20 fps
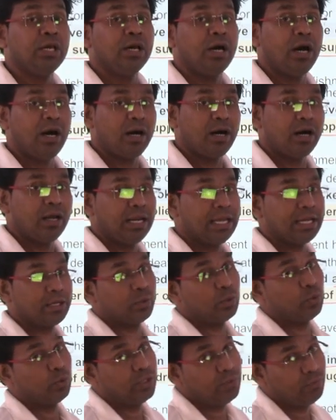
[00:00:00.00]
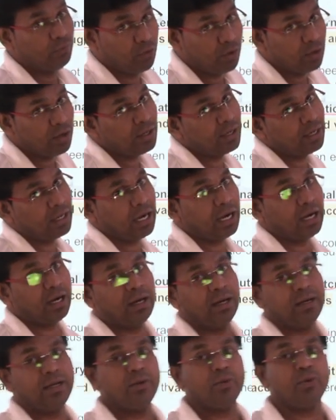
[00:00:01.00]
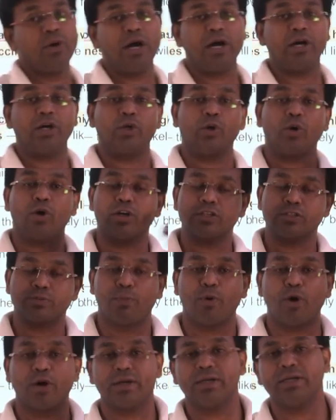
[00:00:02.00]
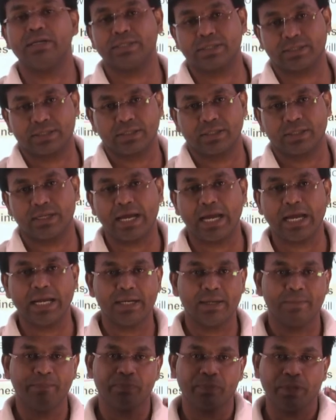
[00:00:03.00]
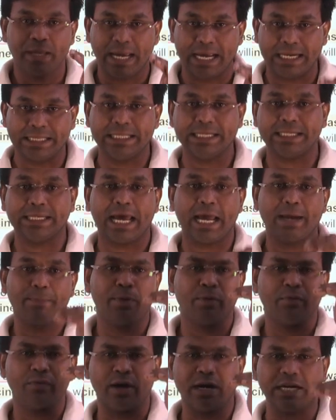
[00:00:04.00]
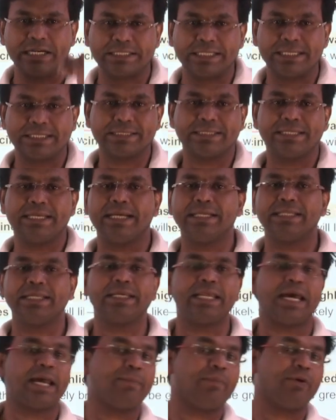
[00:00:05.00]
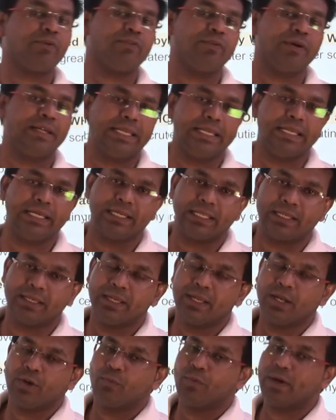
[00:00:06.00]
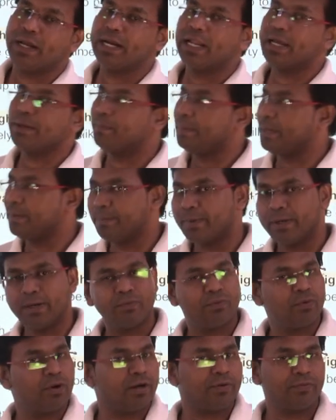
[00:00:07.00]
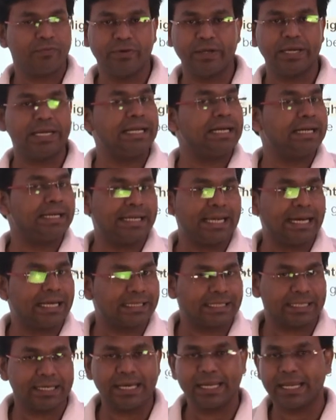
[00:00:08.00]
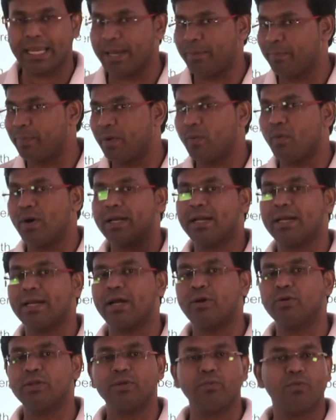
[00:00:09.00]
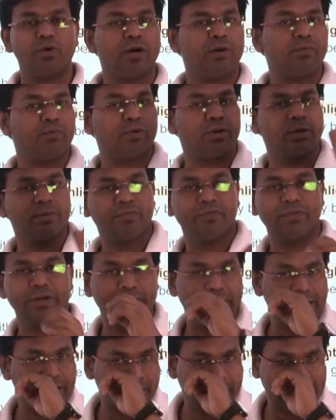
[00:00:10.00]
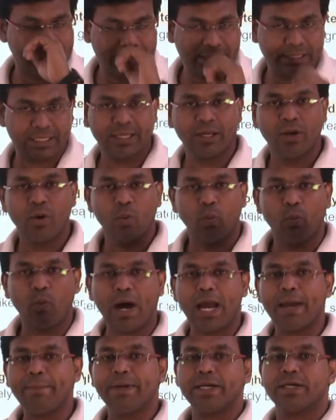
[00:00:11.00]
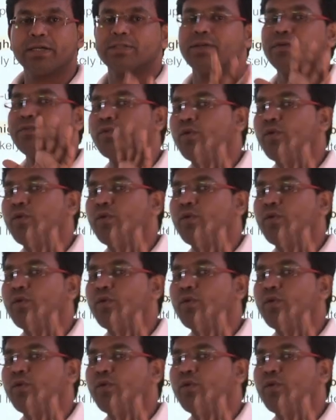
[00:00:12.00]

like to the world, you know, across borders, right? At the time of urgency, at the time of need, when, like, people were fearing death, like everyone around the world were fearing death. Why? Because of